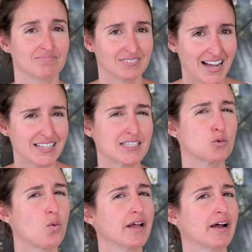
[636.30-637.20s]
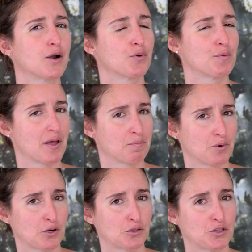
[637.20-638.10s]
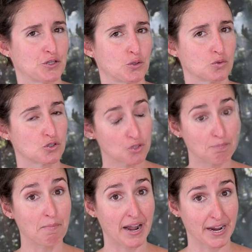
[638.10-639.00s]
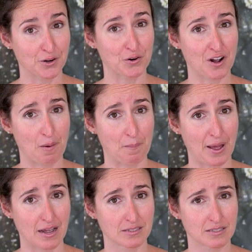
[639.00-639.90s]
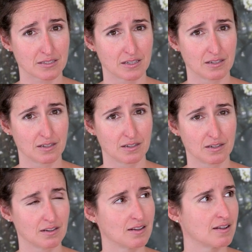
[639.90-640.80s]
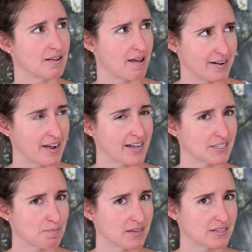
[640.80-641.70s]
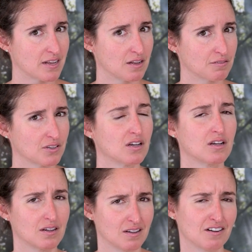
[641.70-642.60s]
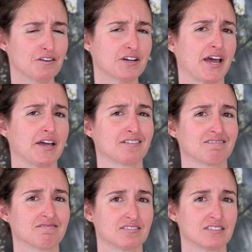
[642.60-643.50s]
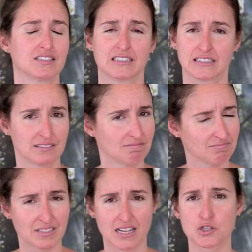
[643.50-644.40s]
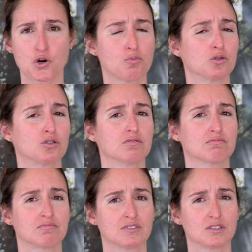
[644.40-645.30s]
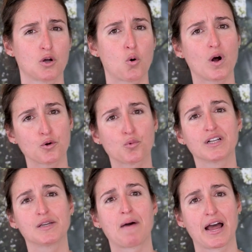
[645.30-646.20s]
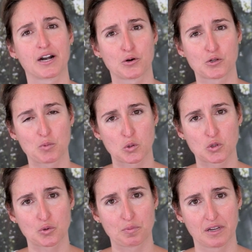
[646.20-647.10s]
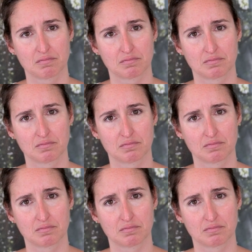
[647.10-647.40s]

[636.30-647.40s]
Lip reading: That's when I remember to use my inner compass. And I ask myself, okay, that's normal. What really matters most to me?